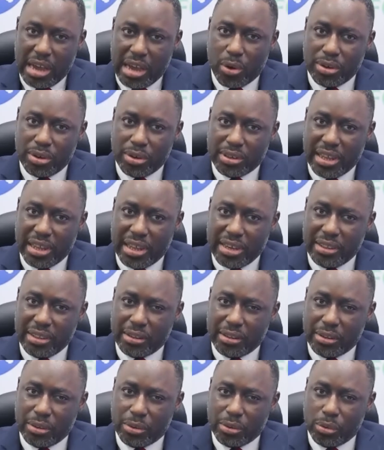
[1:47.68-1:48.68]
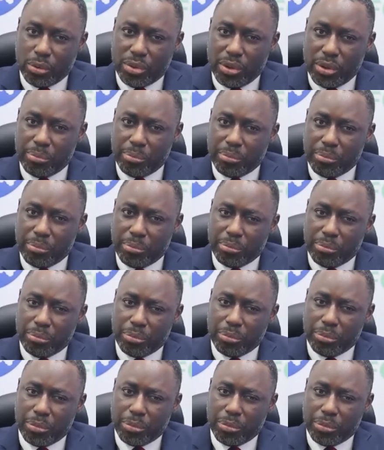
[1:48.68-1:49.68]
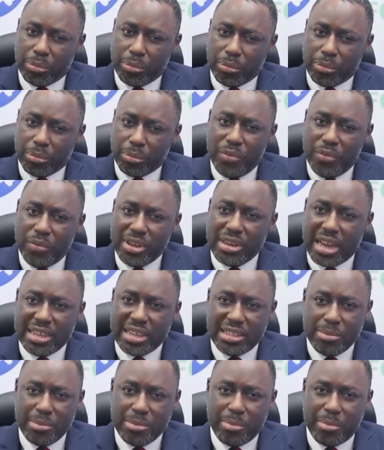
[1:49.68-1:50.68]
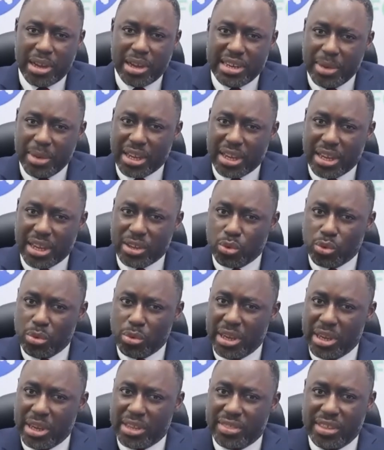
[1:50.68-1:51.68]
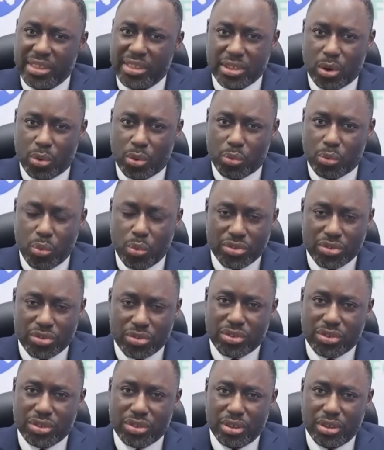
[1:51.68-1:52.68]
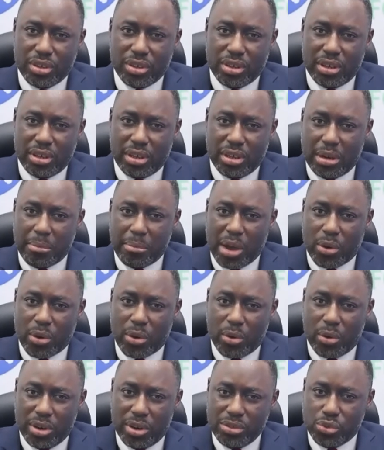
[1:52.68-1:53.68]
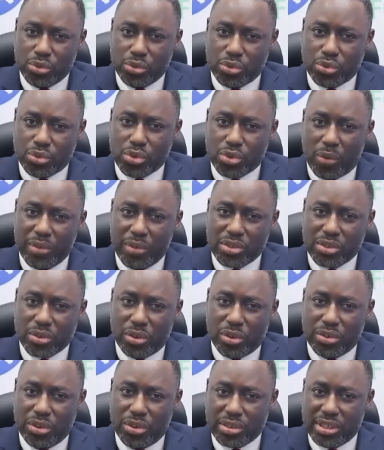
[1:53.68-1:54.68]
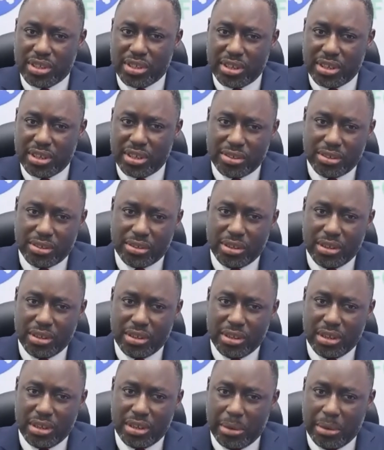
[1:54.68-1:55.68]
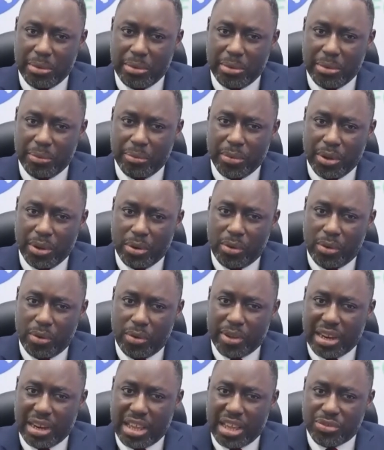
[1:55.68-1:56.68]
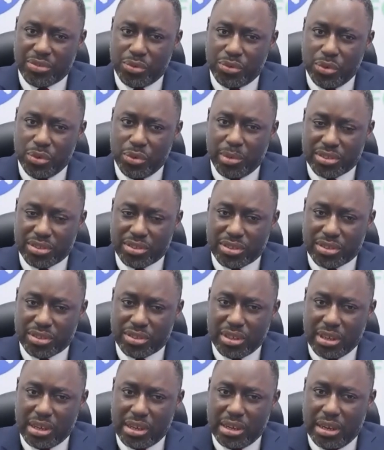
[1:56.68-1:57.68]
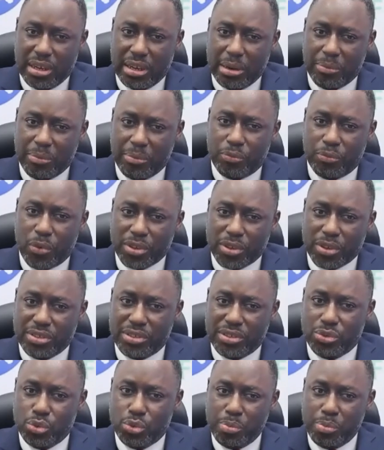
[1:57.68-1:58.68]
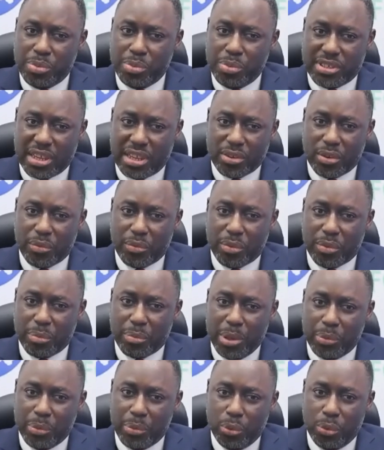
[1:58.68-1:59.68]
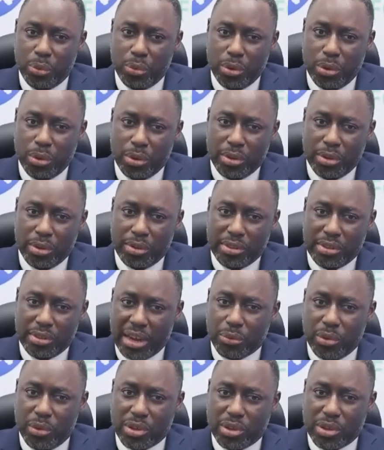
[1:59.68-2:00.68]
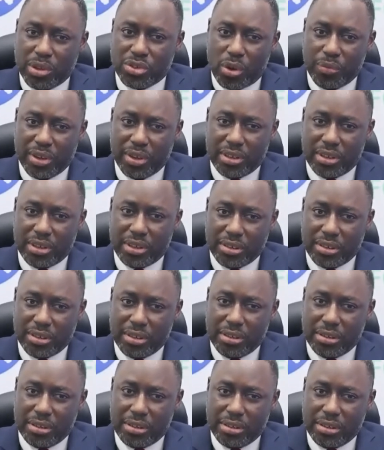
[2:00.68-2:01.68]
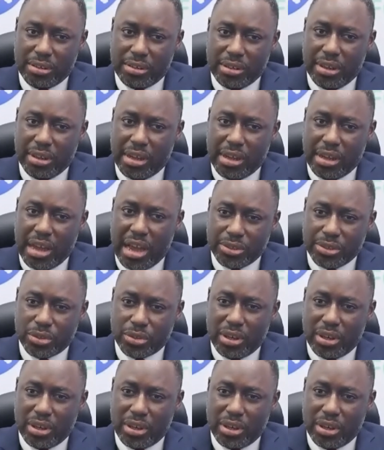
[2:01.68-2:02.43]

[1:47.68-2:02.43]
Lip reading: Then the COVID-19 pandemic has also made things a lot worse. According to surveys conducted over the last few months, 42% of the people that were surveyed actually